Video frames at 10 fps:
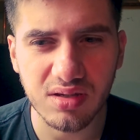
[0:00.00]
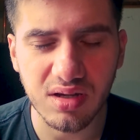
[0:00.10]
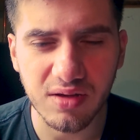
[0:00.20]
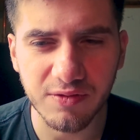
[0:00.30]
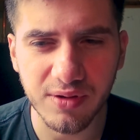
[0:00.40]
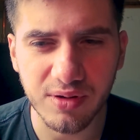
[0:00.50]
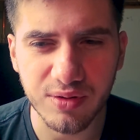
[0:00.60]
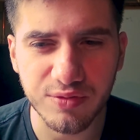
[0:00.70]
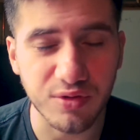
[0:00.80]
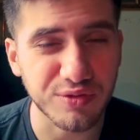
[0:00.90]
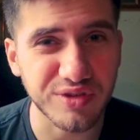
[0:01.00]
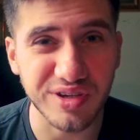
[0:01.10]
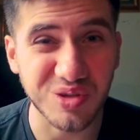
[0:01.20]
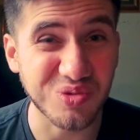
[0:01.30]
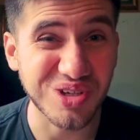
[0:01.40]
a very
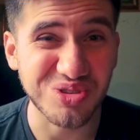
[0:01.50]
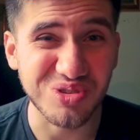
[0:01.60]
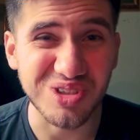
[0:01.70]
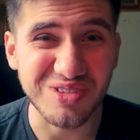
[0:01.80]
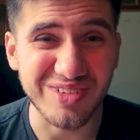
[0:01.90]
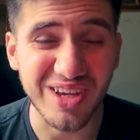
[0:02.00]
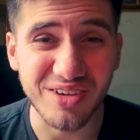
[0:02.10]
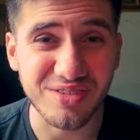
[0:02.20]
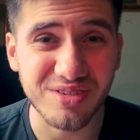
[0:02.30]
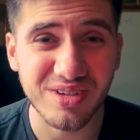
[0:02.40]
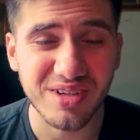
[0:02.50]
fulfilling way to live life.